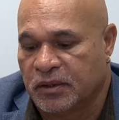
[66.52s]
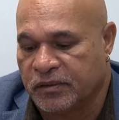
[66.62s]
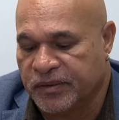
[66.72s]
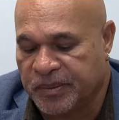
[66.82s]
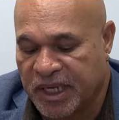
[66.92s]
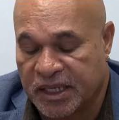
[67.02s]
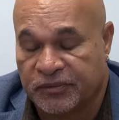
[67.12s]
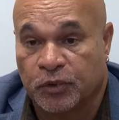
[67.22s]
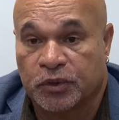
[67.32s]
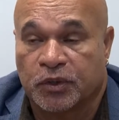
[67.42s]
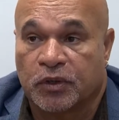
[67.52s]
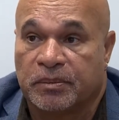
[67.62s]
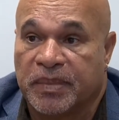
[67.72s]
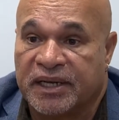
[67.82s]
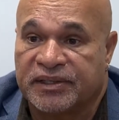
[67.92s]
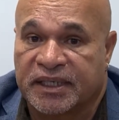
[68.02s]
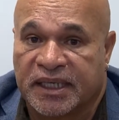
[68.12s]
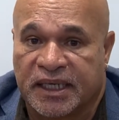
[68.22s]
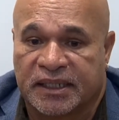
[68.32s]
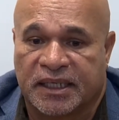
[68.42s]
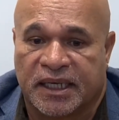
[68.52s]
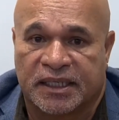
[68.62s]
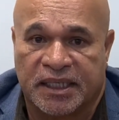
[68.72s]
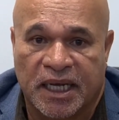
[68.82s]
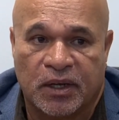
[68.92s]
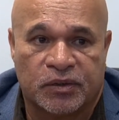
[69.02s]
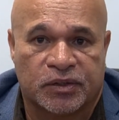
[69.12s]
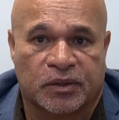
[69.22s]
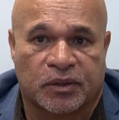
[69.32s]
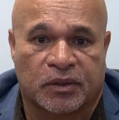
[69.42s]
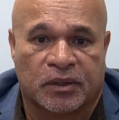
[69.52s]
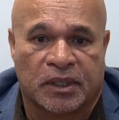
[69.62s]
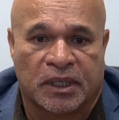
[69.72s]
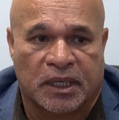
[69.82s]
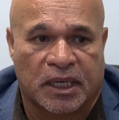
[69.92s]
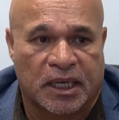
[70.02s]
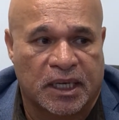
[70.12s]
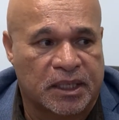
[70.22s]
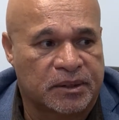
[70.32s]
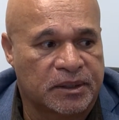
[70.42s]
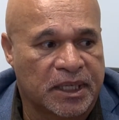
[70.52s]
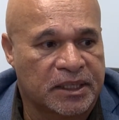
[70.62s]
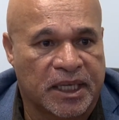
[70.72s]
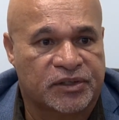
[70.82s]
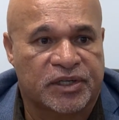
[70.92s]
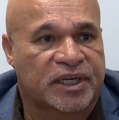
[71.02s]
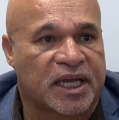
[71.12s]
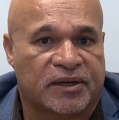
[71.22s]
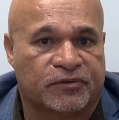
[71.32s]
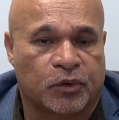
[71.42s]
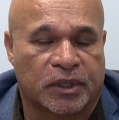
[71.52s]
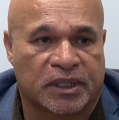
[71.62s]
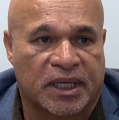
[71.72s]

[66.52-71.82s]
lot of them can't afford to go to banks and get dinars or they just can't afford it.